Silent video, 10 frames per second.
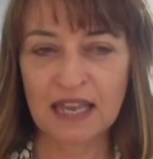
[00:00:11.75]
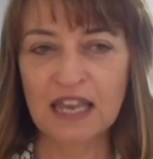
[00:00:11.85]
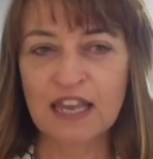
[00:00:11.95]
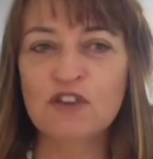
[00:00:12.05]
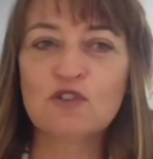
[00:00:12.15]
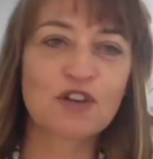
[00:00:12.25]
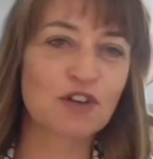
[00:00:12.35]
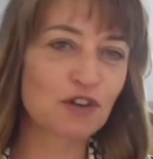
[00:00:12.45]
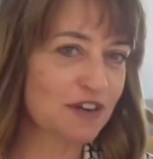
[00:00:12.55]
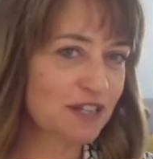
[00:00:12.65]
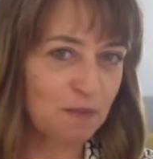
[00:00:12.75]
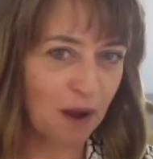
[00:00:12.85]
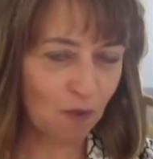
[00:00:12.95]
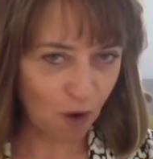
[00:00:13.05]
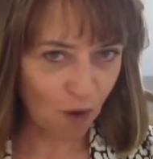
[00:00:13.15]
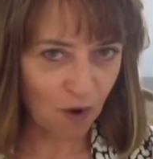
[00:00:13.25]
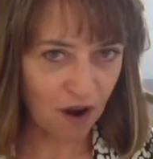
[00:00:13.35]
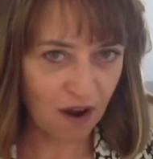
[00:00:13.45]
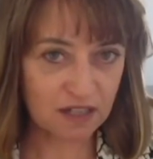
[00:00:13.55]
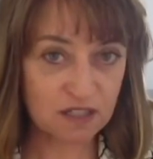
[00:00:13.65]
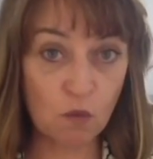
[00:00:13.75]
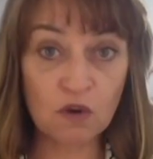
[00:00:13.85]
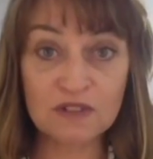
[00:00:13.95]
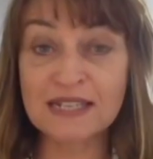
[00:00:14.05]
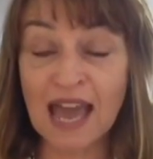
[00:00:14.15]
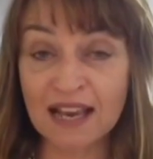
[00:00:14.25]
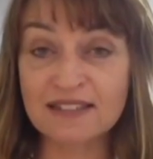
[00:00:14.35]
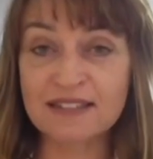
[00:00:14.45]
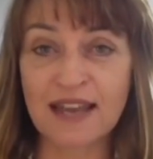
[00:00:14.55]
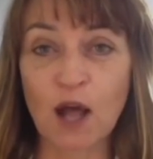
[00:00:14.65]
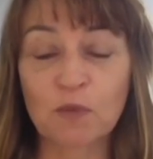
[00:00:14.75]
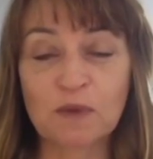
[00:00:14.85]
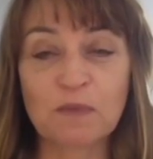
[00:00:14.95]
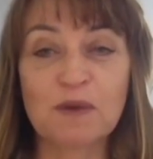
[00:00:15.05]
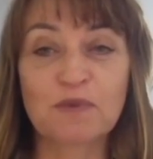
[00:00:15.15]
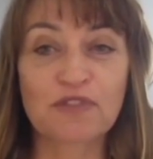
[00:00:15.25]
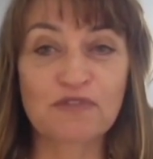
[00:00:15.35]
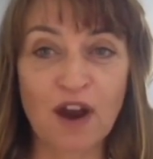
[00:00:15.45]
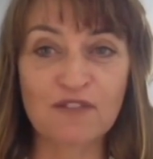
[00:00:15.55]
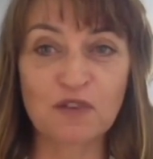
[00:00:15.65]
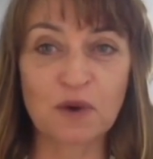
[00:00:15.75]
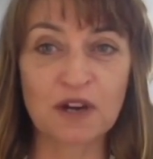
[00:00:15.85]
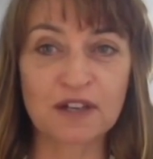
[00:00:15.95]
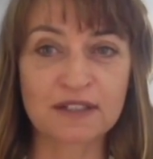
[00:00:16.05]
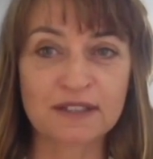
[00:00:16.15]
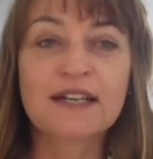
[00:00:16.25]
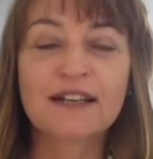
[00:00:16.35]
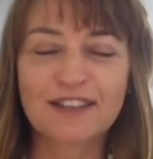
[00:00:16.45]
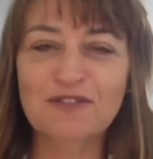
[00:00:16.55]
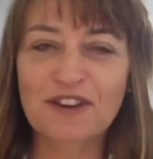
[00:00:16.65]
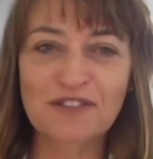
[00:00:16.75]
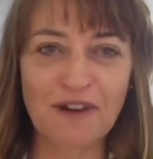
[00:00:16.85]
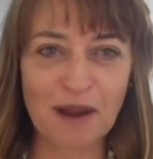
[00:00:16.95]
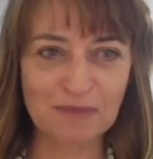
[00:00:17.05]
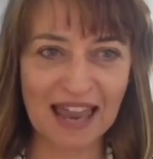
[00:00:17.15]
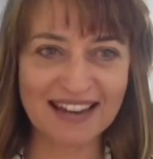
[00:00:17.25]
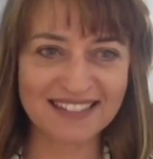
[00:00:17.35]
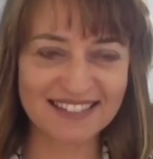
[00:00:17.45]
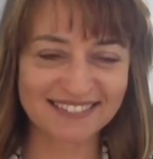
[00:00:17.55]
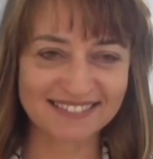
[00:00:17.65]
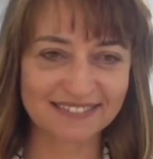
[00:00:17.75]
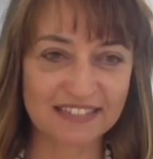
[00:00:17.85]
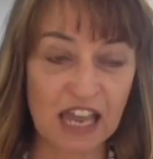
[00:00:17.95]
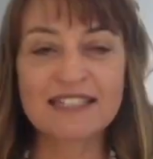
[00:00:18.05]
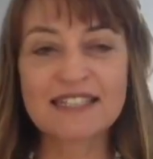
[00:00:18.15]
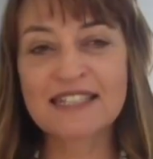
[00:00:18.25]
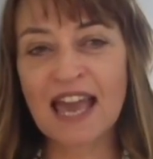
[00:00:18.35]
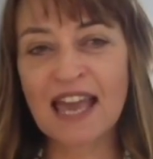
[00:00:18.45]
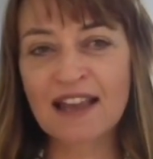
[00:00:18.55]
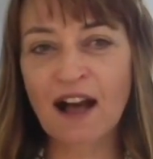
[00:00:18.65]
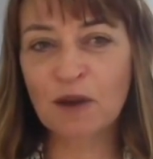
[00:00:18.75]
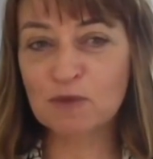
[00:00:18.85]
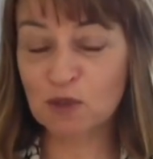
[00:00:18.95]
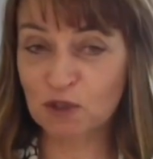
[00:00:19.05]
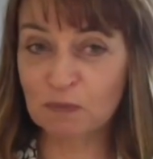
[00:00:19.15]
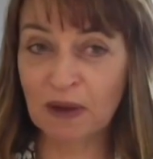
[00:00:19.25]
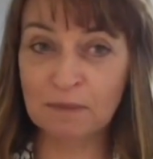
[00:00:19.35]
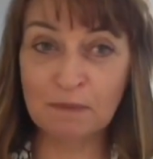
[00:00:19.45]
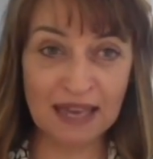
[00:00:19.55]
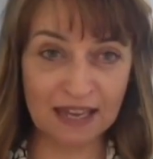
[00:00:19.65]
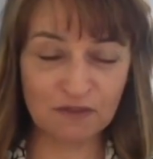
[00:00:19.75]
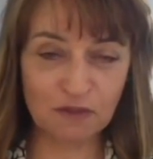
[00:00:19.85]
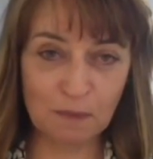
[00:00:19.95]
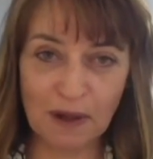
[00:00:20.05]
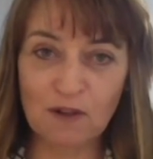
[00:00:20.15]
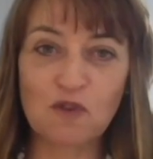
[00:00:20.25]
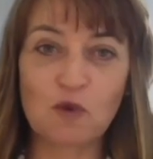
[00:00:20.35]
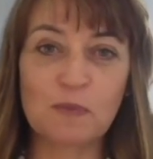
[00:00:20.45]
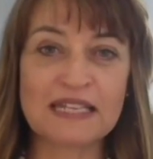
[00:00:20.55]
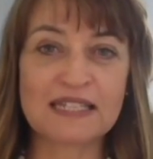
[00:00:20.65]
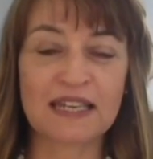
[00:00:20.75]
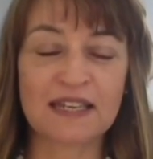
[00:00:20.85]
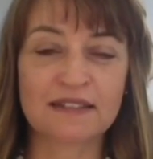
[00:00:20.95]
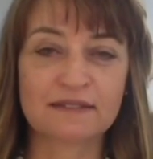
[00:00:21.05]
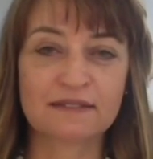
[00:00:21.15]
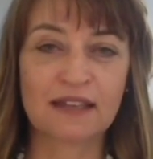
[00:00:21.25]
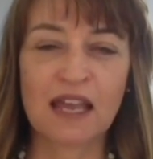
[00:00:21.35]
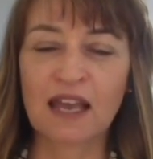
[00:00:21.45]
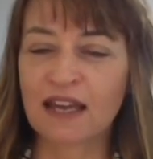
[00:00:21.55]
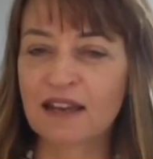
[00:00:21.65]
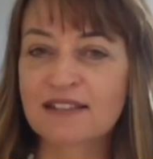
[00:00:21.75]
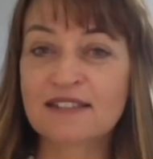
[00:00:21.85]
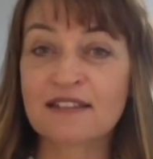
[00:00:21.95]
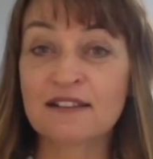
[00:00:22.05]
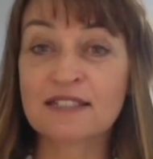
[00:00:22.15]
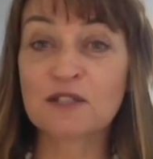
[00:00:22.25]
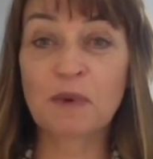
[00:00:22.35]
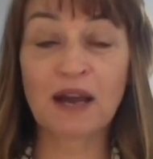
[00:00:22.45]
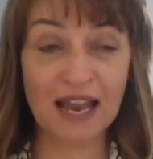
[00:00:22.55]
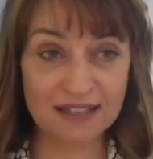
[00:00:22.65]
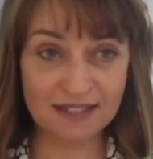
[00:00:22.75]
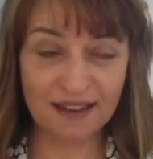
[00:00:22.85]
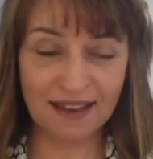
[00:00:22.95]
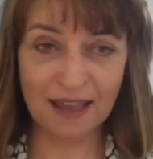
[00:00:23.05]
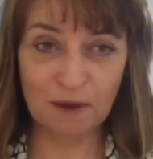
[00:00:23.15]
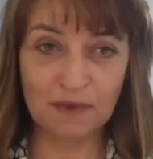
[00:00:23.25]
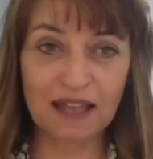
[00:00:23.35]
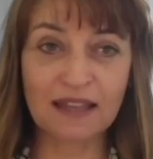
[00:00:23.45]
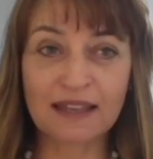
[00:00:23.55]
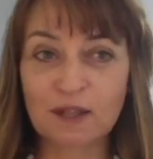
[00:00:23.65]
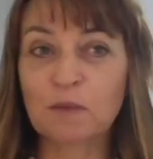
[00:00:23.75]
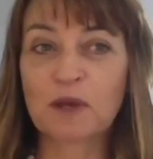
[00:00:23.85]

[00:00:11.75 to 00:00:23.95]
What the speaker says: If you're curious about what works and what's next in helping people thrive at work, you're in the right place. Today, I'm joined by Mick from Balfour Beatty, and I started by asking him a little bit